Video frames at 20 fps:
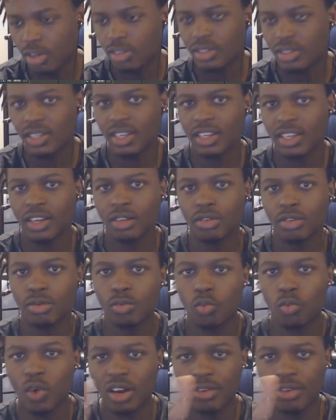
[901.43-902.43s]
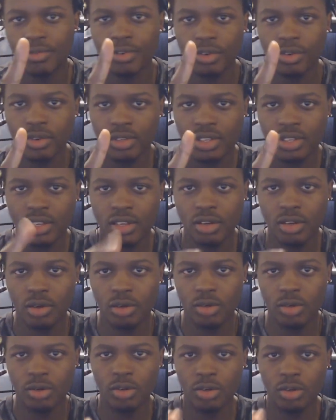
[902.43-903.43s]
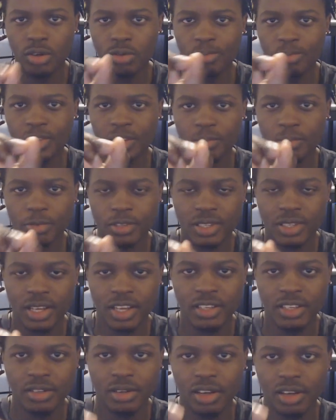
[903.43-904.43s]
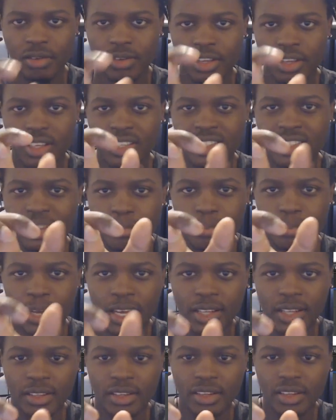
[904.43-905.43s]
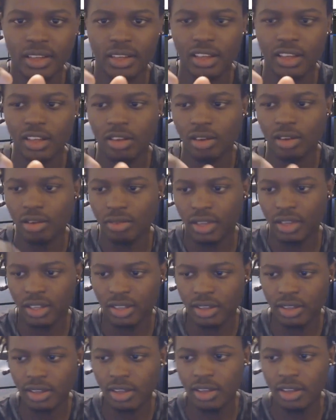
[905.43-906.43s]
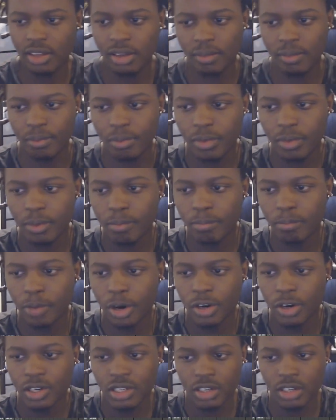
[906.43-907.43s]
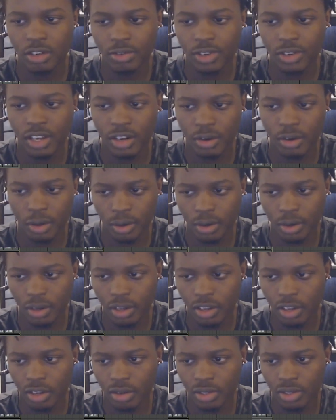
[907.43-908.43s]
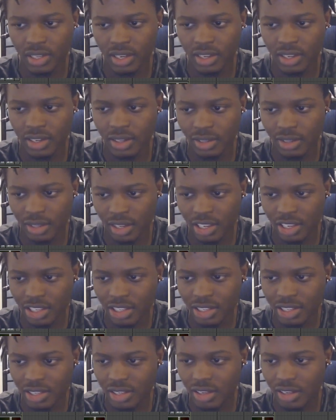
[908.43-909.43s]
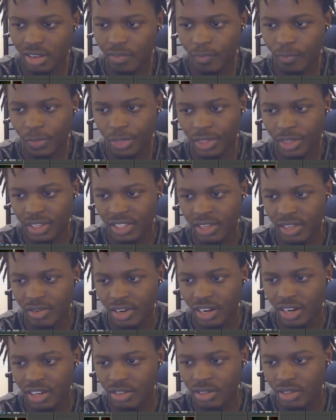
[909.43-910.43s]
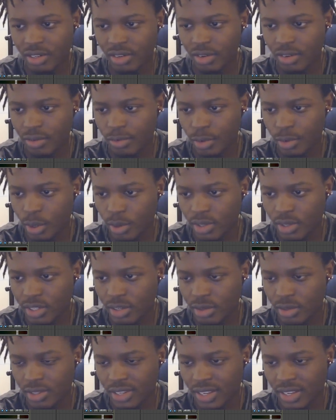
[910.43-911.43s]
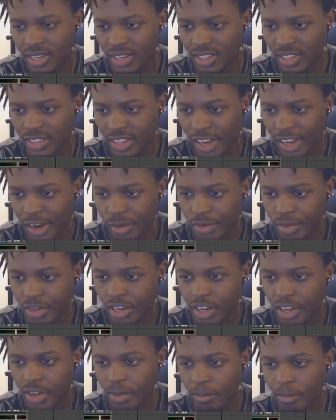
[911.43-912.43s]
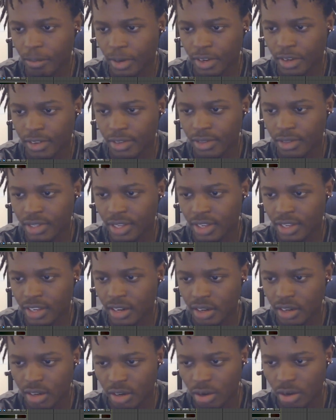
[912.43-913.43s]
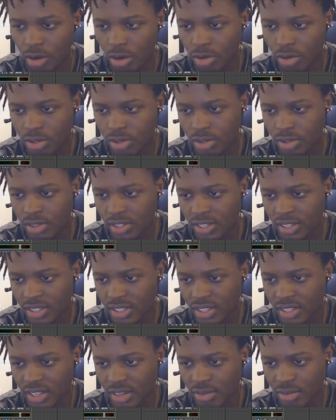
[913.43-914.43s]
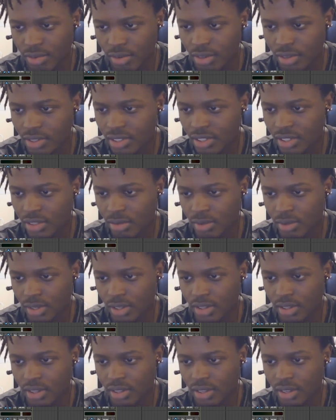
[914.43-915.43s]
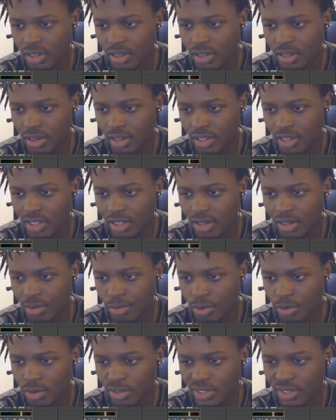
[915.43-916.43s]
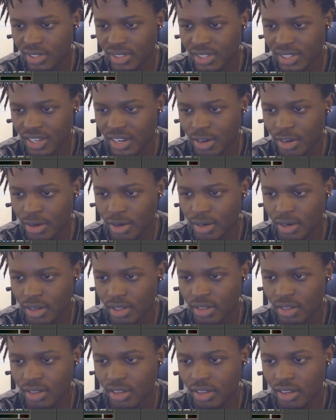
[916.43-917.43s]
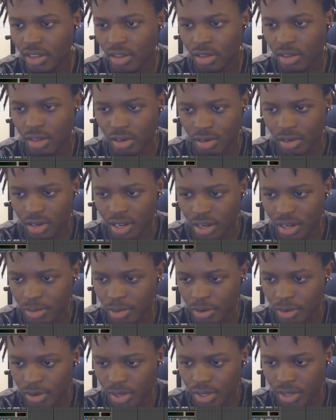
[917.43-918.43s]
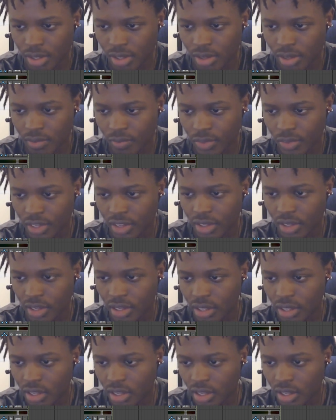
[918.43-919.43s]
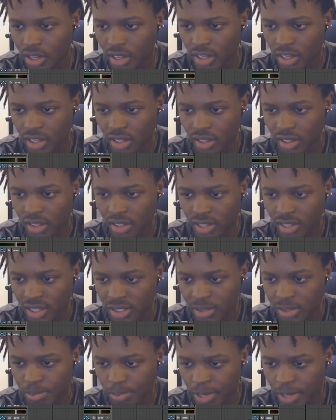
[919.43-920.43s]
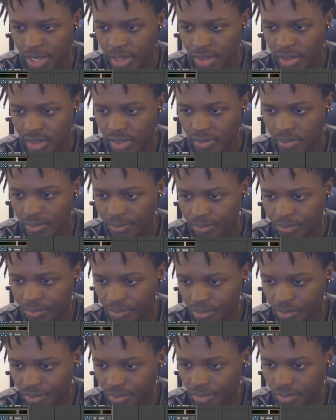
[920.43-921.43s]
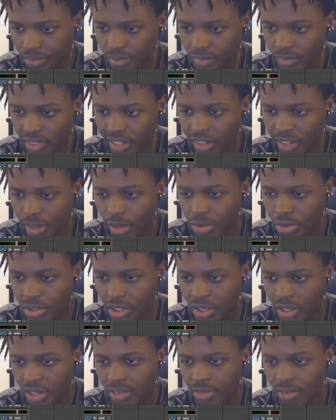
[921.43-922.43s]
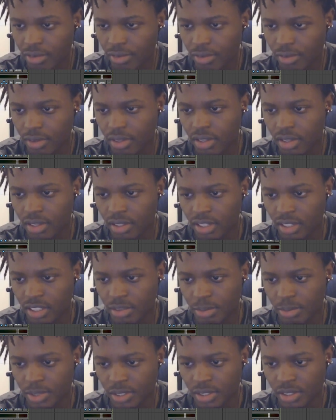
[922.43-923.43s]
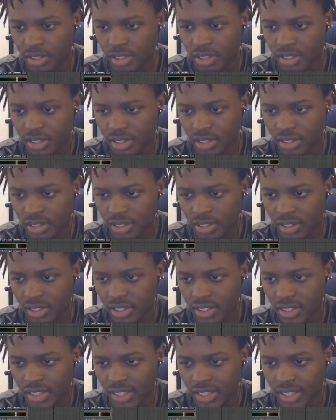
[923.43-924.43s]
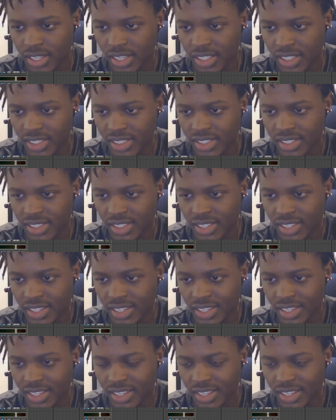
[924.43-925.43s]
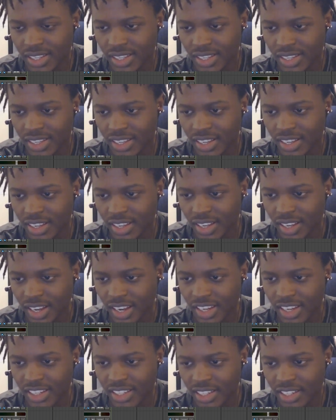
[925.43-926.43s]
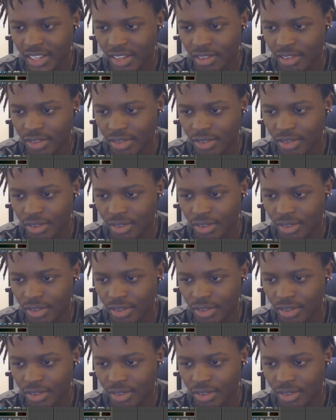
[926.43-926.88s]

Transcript: taking out one frequency, or you're not being precise. You have like it's a band. You have like margin of error. You're taking this, the 700 frequency. You're taking it down, but you're taking also these other frequencies with it. Like the frequencies near it, they're coming with it, and that's band. Low shelf, it just means this. High shelf